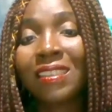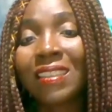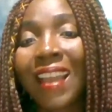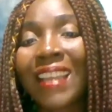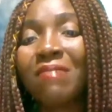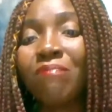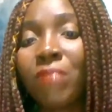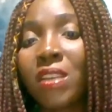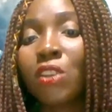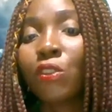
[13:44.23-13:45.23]

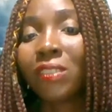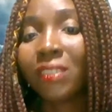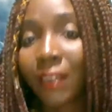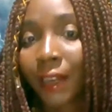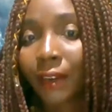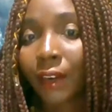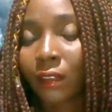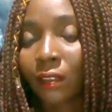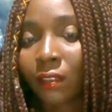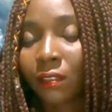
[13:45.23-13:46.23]
9 million
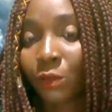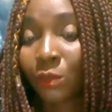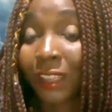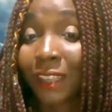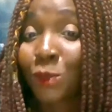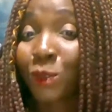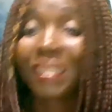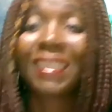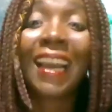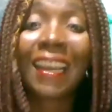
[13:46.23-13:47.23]
naira. So guess
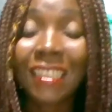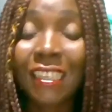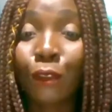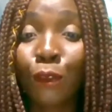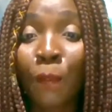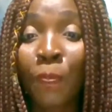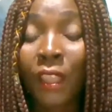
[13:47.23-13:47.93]
what? Did I achieve